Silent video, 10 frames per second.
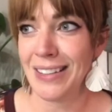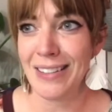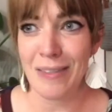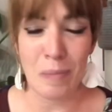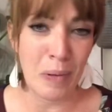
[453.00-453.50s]

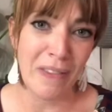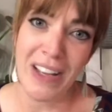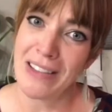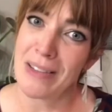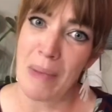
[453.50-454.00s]

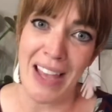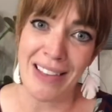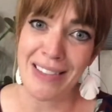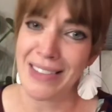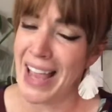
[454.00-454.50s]
prevents
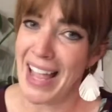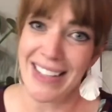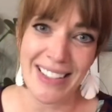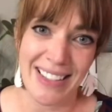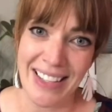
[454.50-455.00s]
pests and
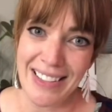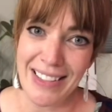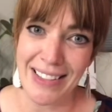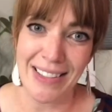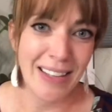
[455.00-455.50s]

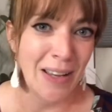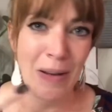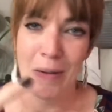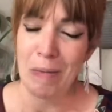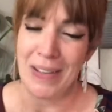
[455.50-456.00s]
diseases,
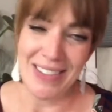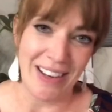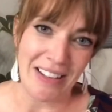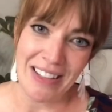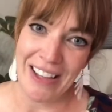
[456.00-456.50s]
what's
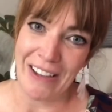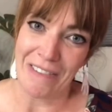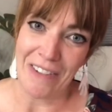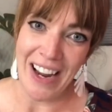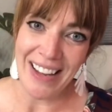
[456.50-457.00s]
not to love,
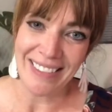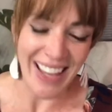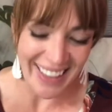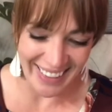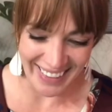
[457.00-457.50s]
right?
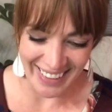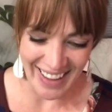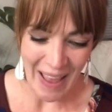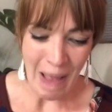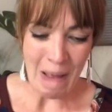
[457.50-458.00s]

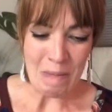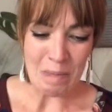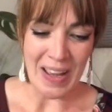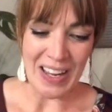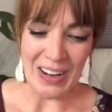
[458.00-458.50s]

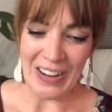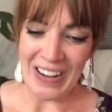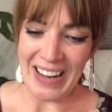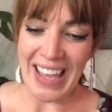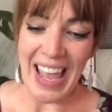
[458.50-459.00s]
But
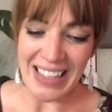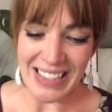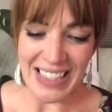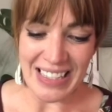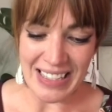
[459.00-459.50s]
your
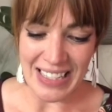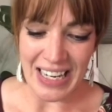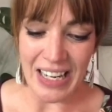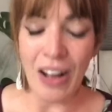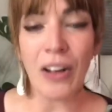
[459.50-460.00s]
castings
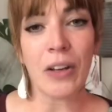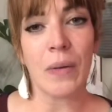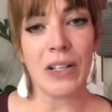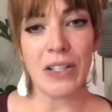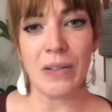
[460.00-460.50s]
tea, all you
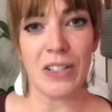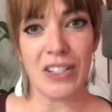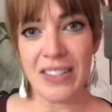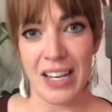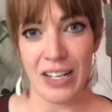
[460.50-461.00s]
want to do is
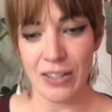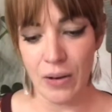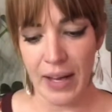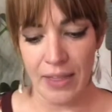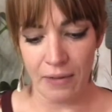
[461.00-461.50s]
just let it
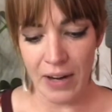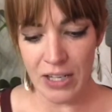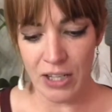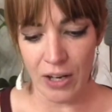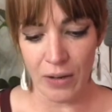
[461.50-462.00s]
soak. And the
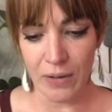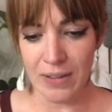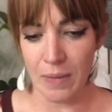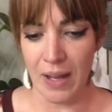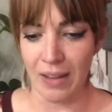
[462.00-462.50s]
ratio,
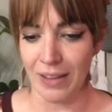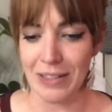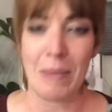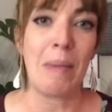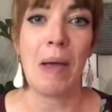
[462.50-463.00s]
that's why I looked
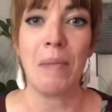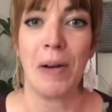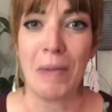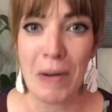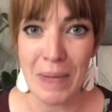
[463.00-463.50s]
at my paper,
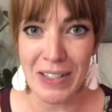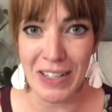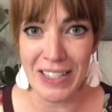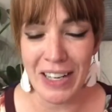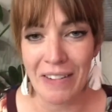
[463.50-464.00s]
I want to make sure I
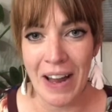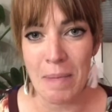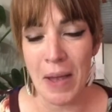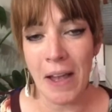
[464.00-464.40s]
tell you right, but